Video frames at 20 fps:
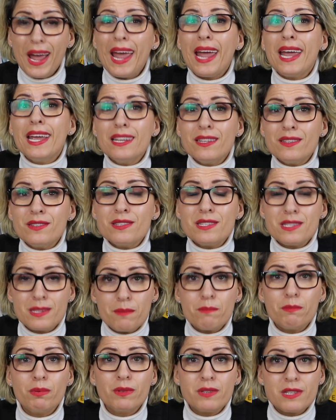8
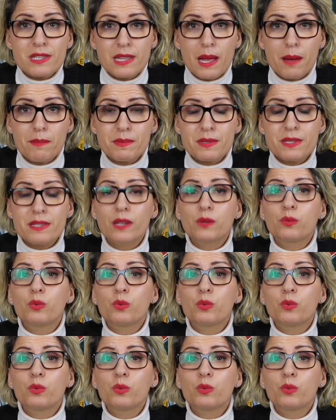simple steps that